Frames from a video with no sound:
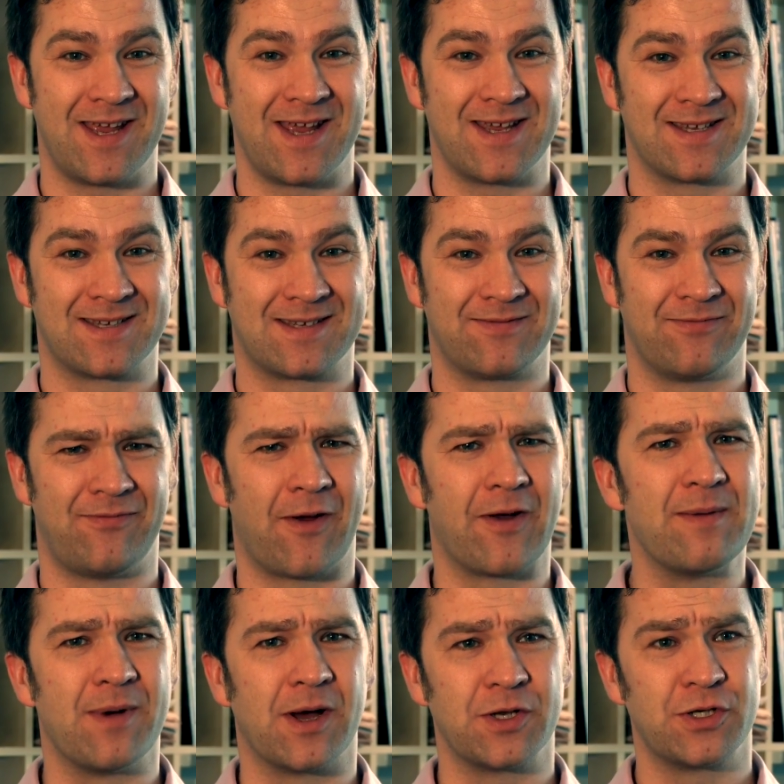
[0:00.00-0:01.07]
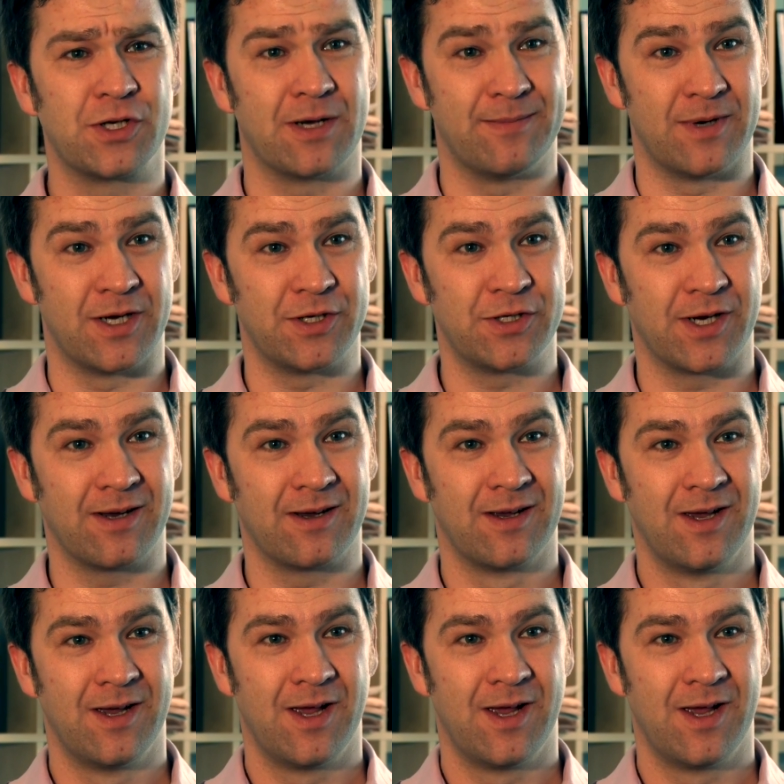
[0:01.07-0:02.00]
is very much emerging.